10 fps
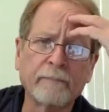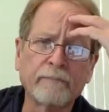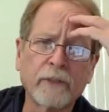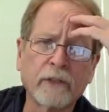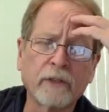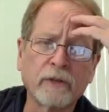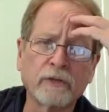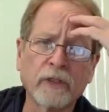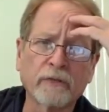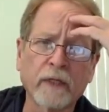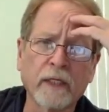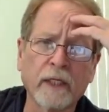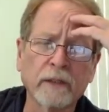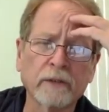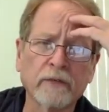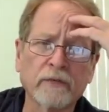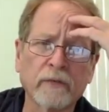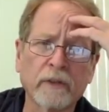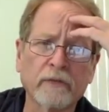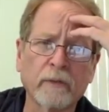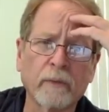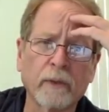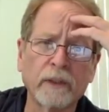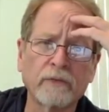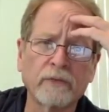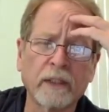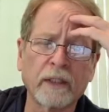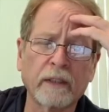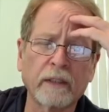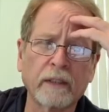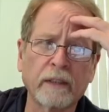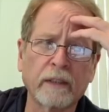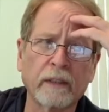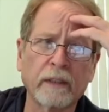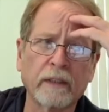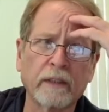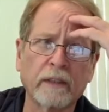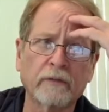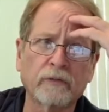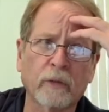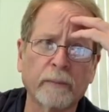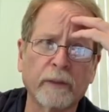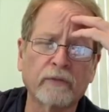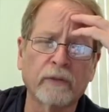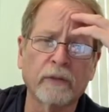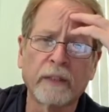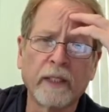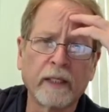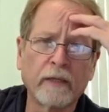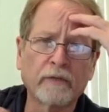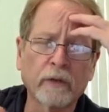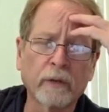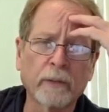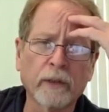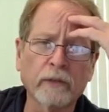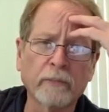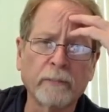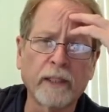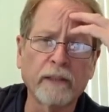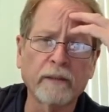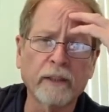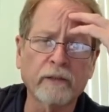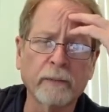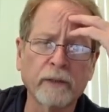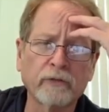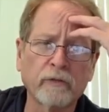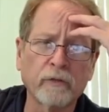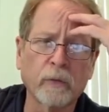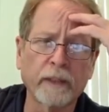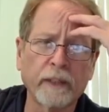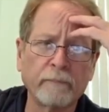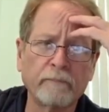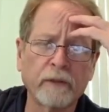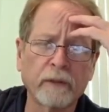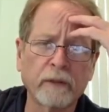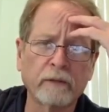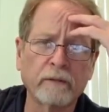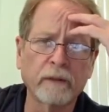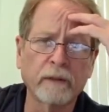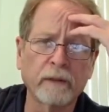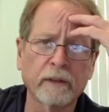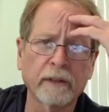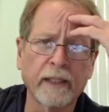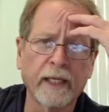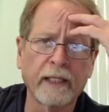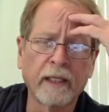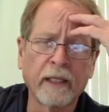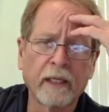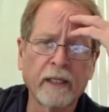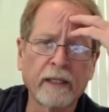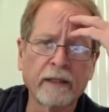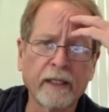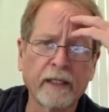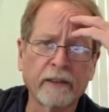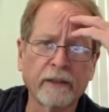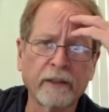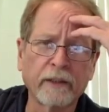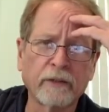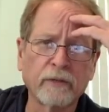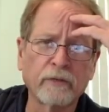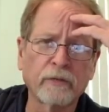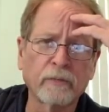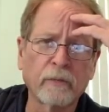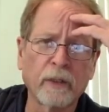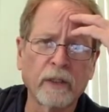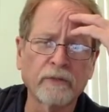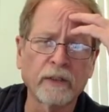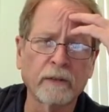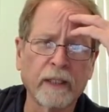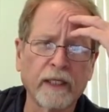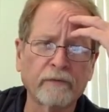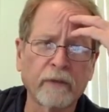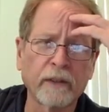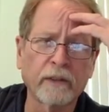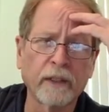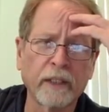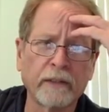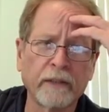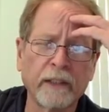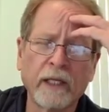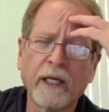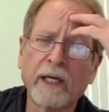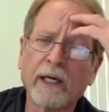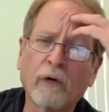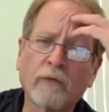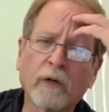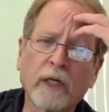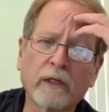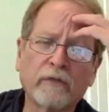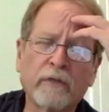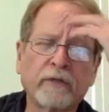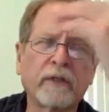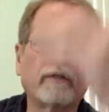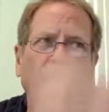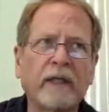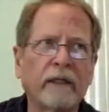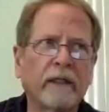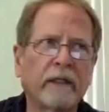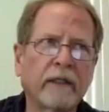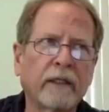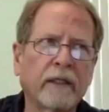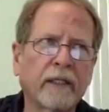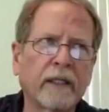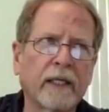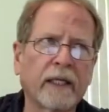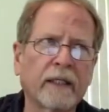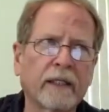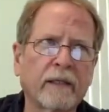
you can use different colors for different ones. You can get the assortment. So if you're going to mark by increments of 20, you could look at that. Anything under, you could use a single line for under 100. Over 150 feet, you got to think